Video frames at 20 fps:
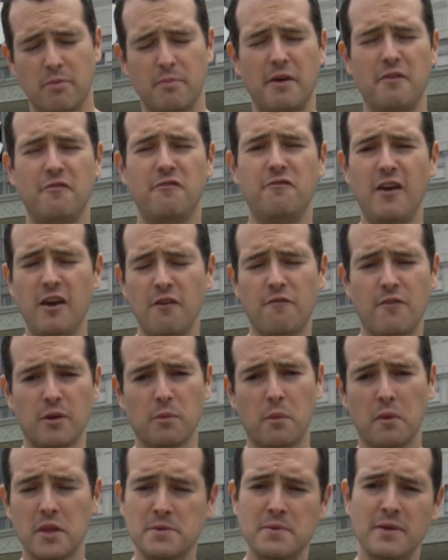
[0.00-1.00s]
But my
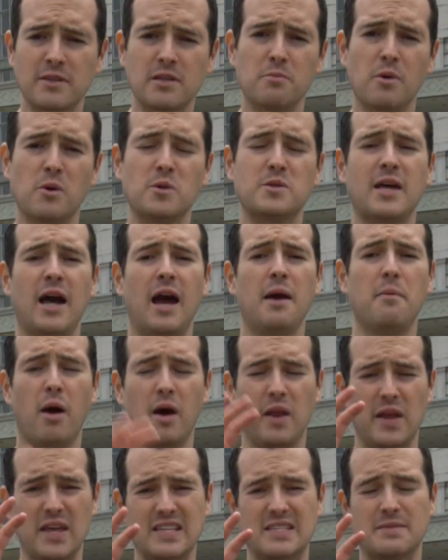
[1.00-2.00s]
favorite, one we spent the most time
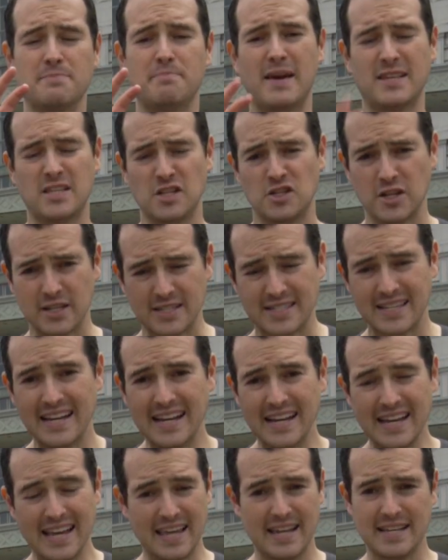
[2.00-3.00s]
on, is messages.
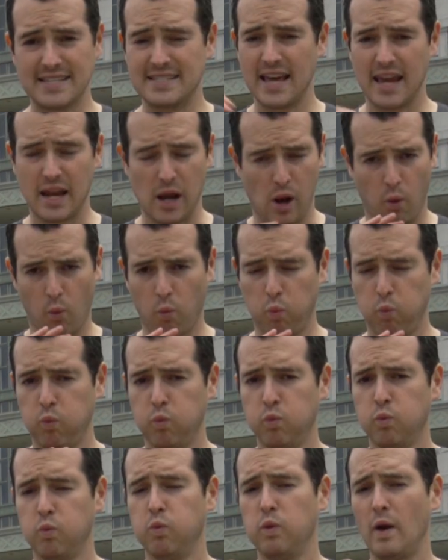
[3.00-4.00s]
It is getting
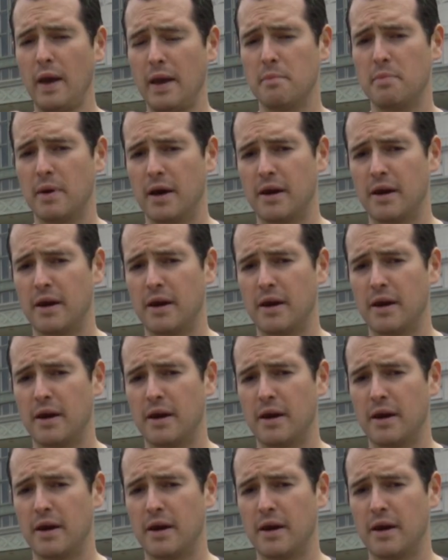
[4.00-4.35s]
way